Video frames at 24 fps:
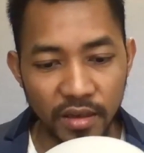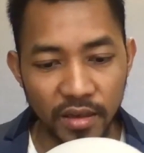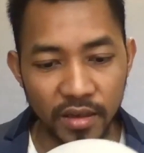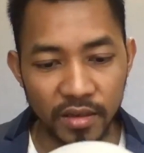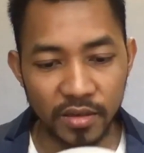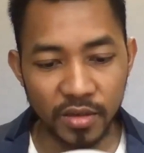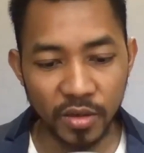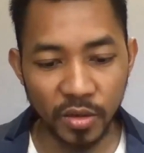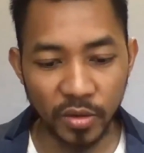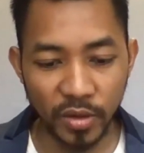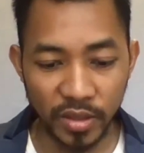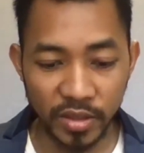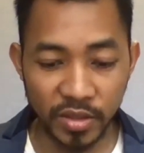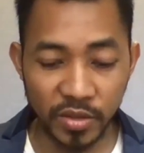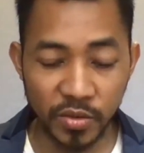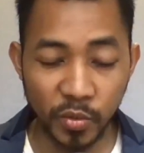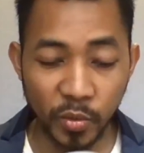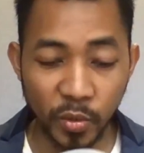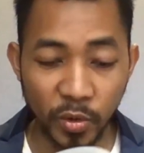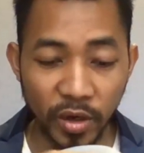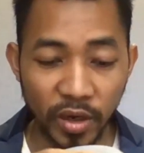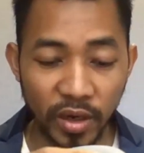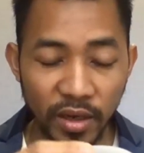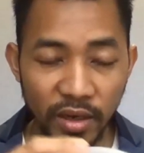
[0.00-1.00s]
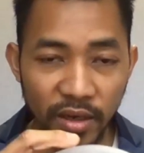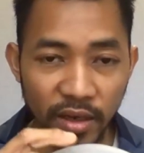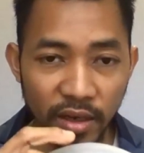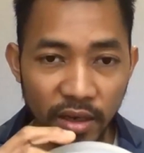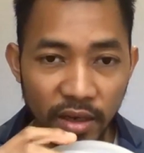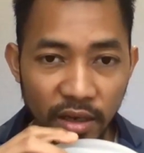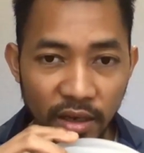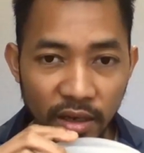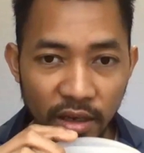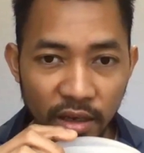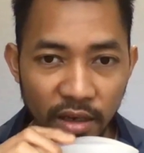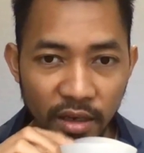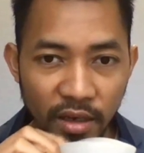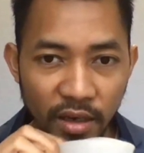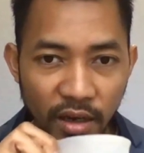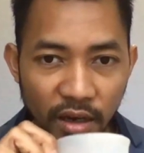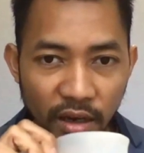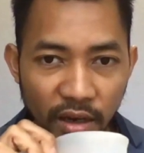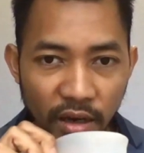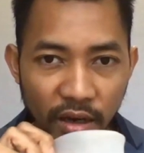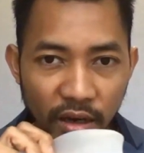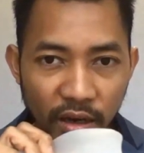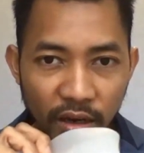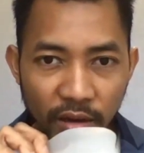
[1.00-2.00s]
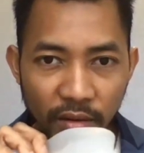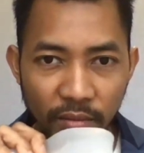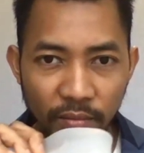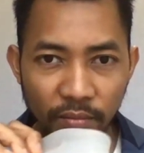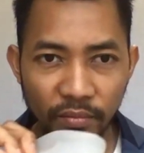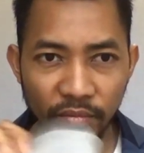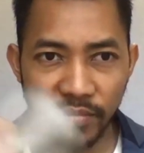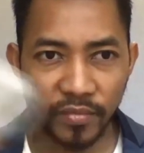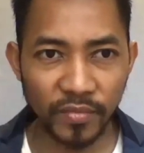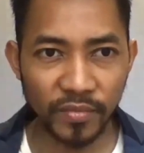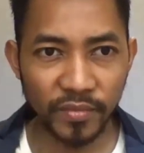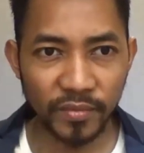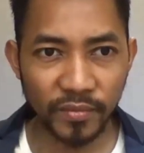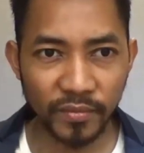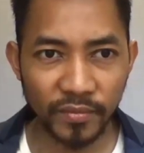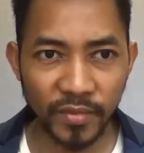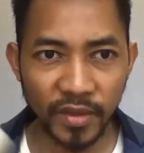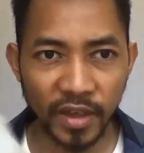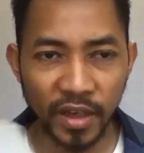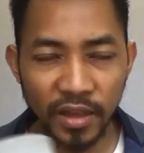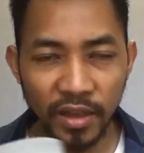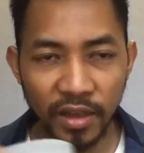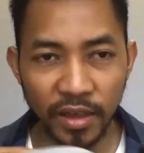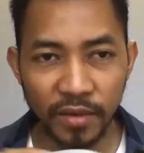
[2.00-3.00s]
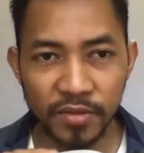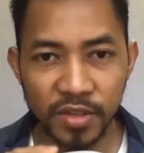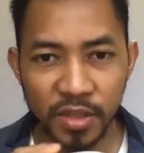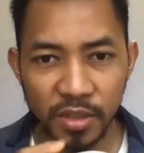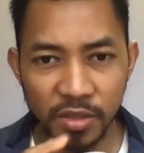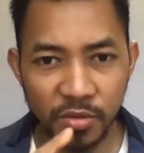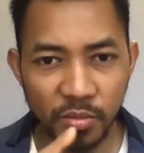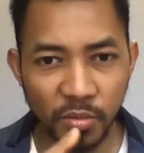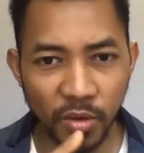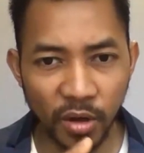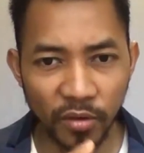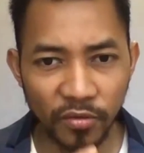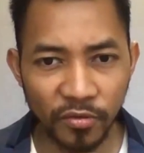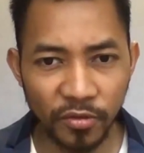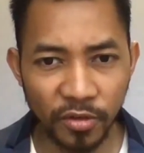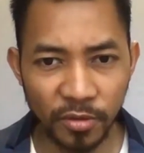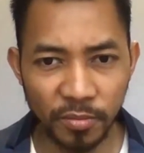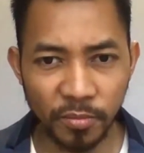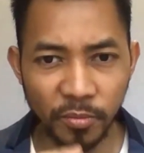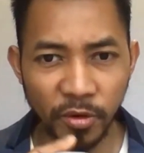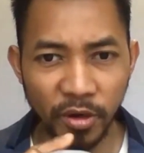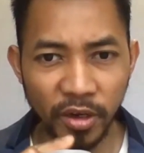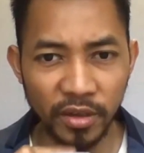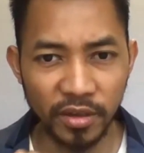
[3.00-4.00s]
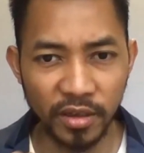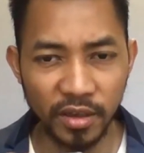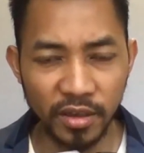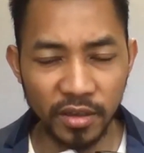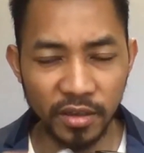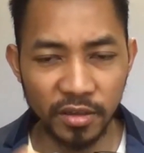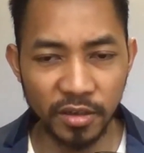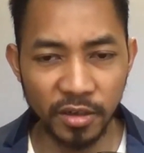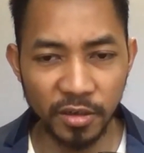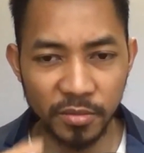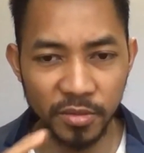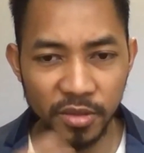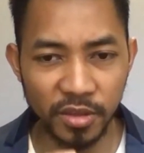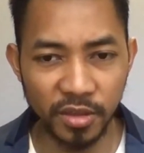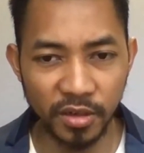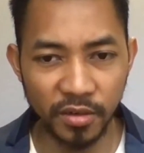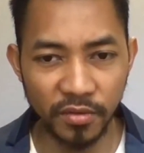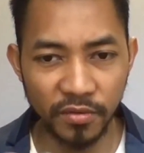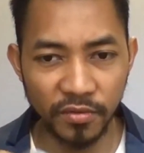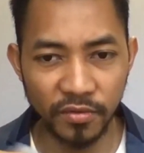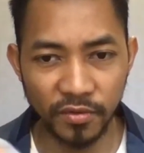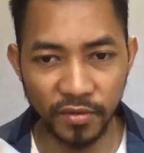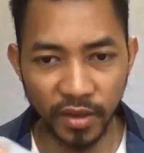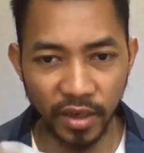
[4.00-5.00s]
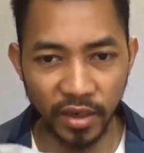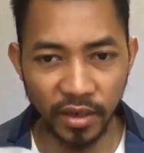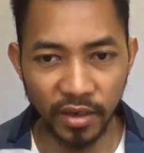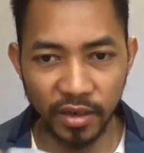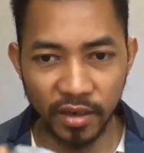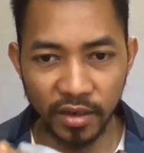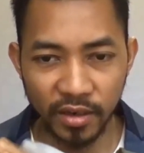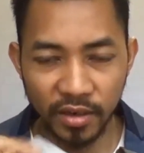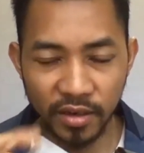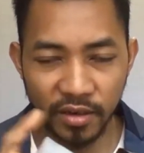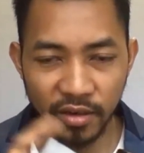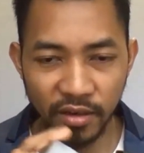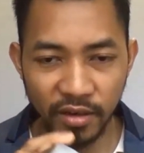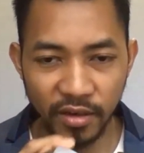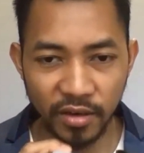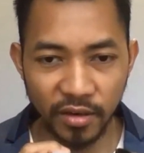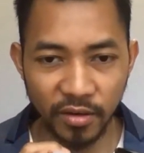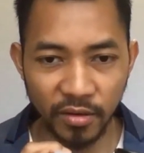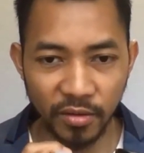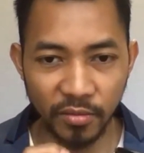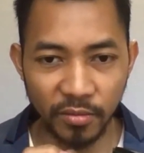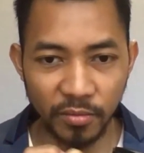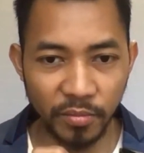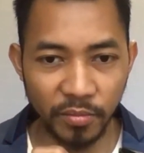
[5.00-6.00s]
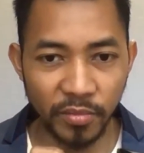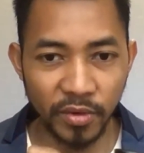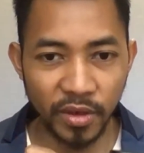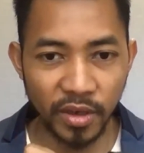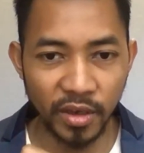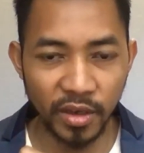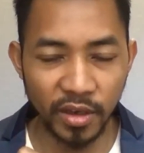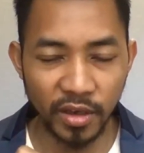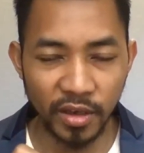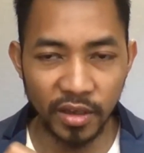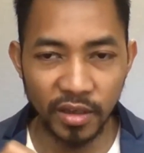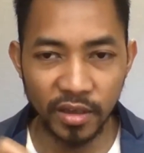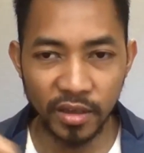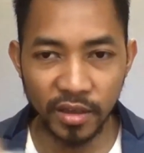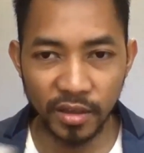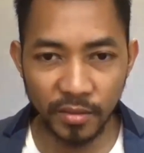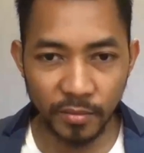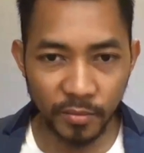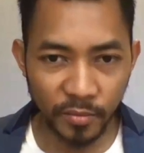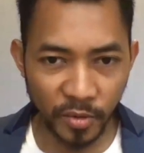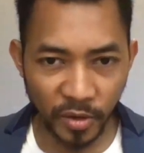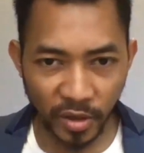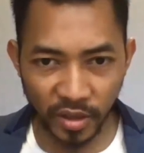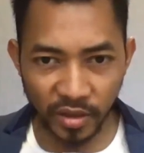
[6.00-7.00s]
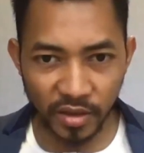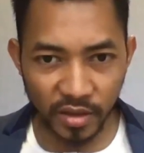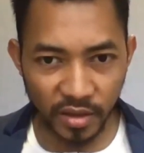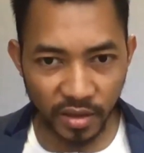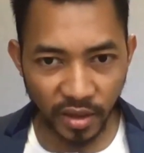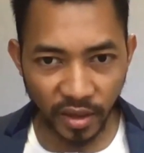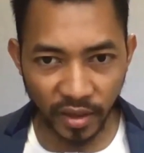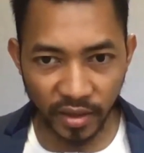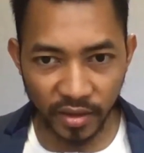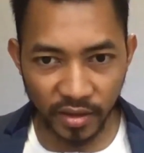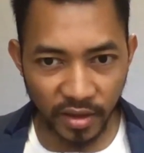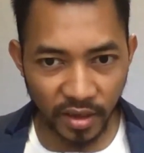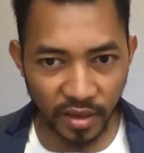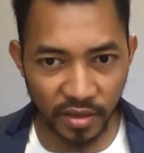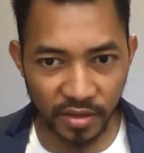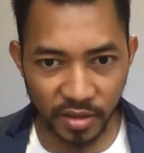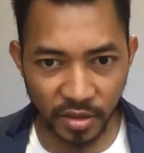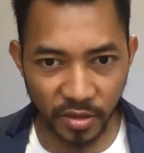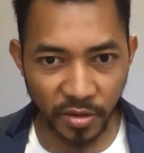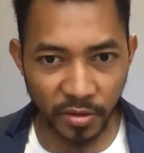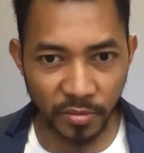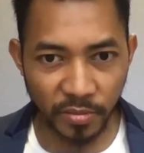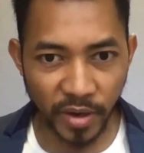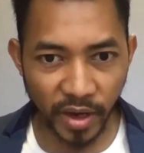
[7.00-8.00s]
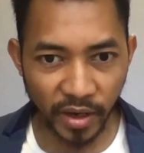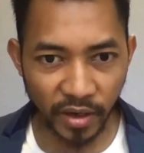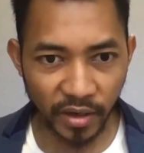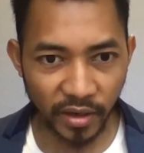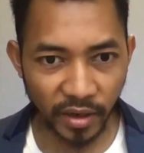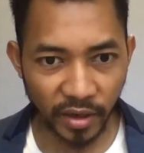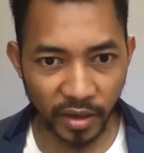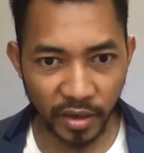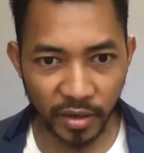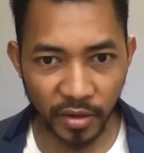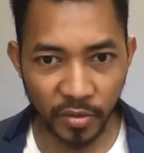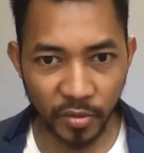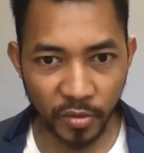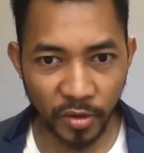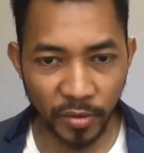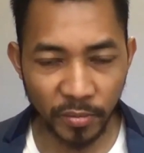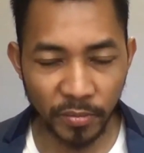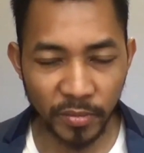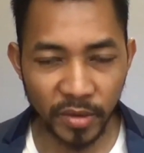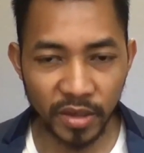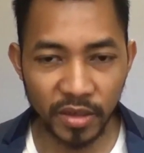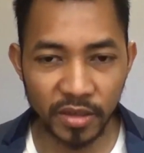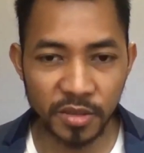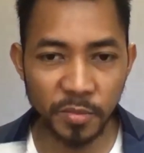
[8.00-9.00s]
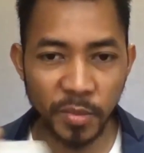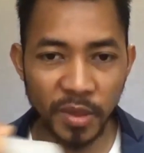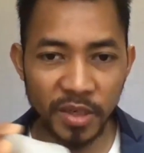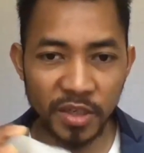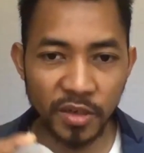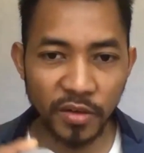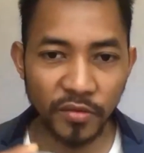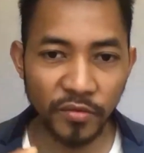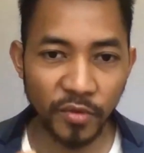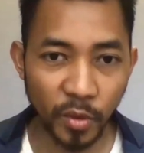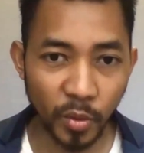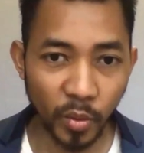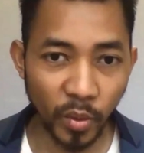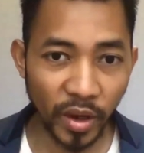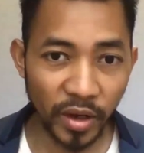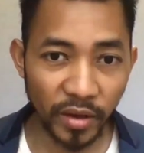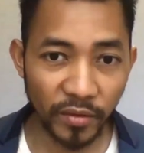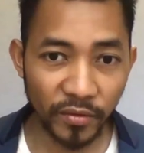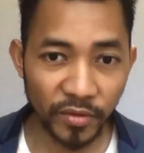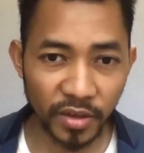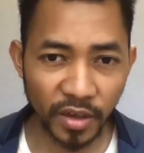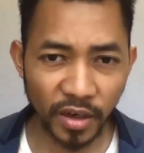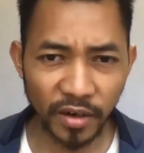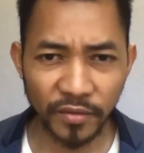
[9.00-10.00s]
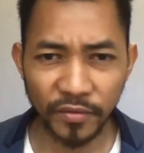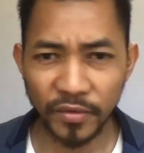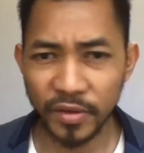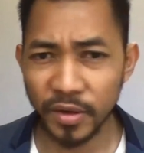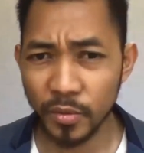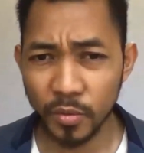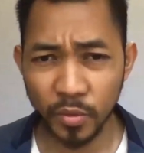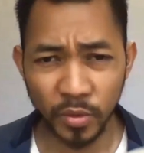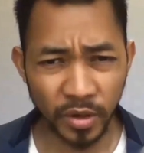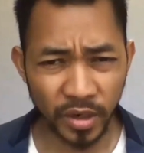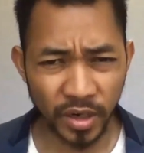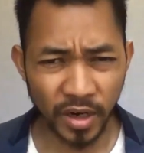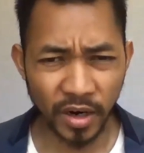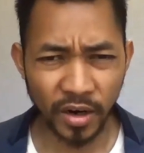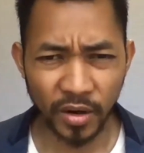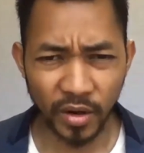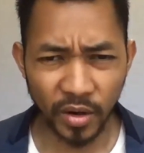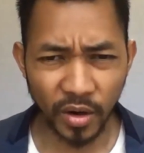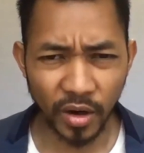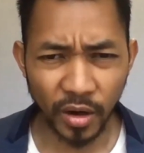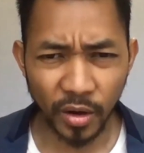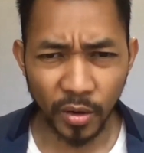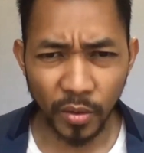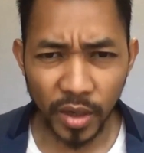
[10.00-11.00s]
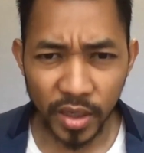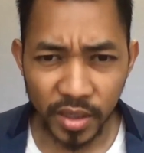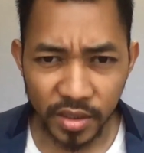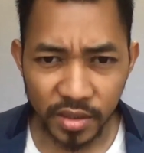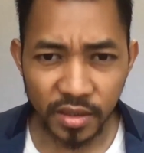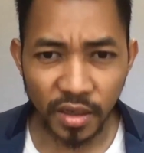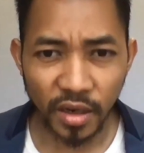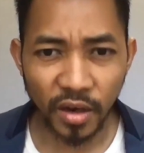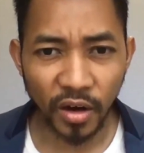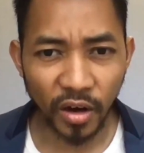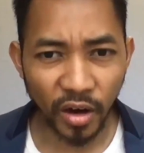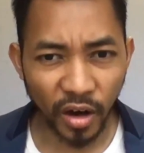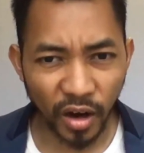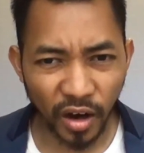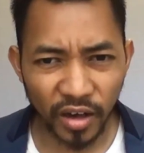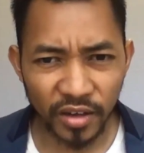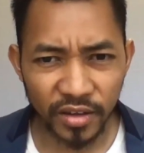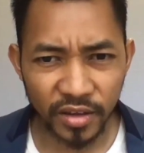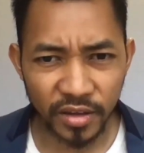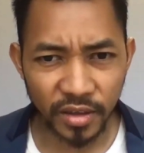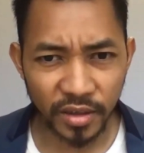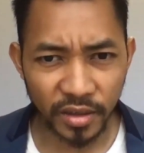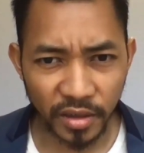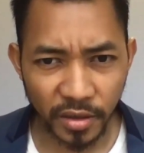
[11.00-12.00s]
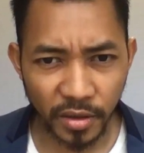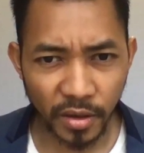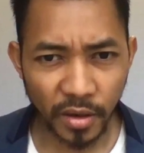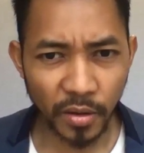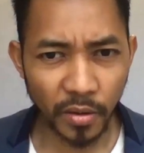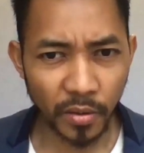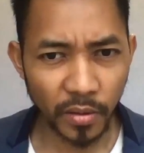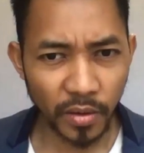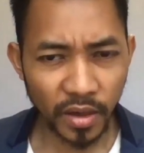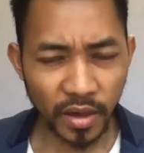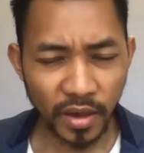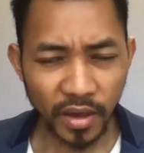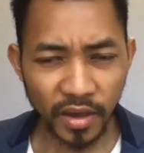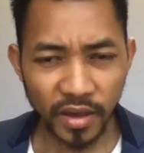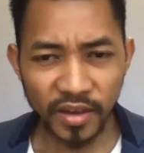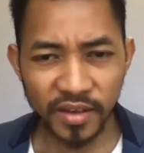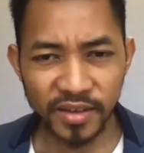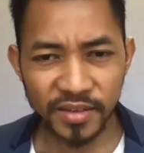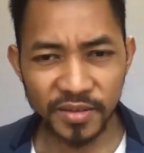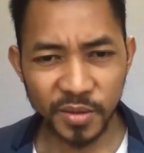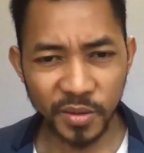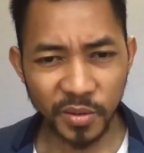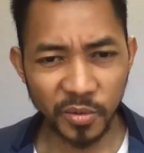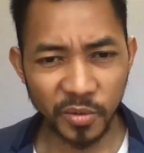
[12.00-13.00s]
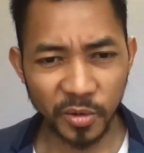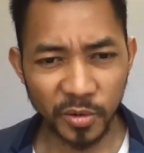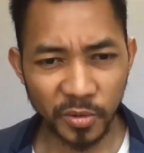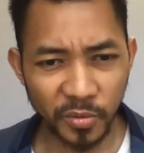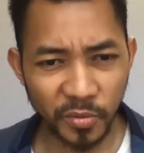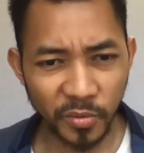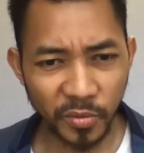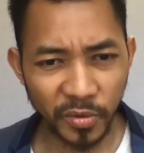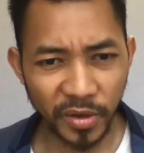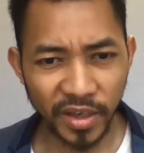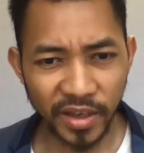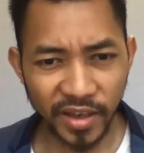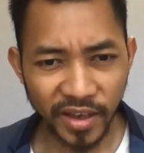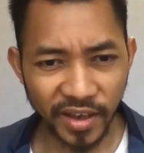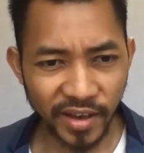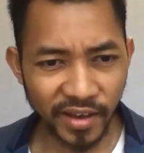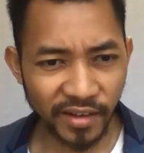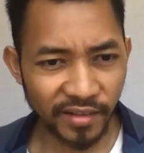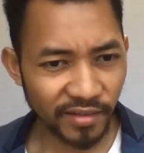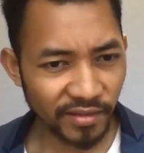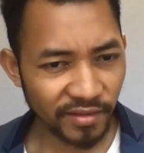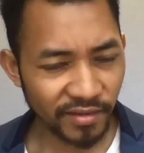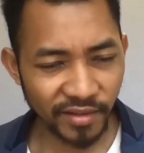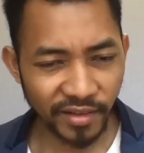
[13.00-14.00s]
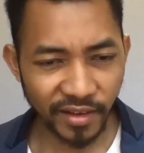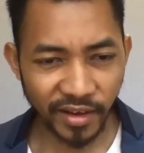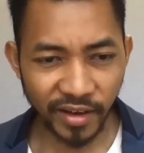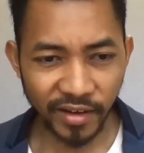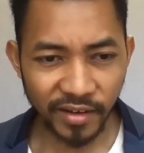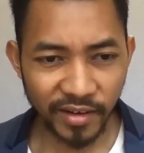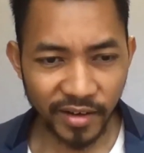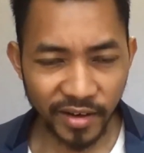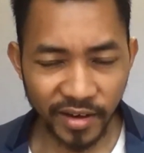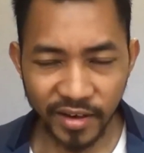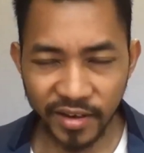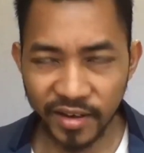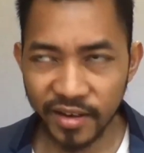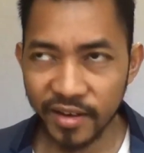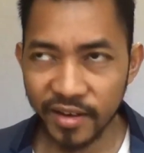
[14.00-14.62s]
So it's really leaves a small footprint in terms of like, you know, putting like things in your bag, like equipment, especially for wedding photography. We are always on the go, so we can't like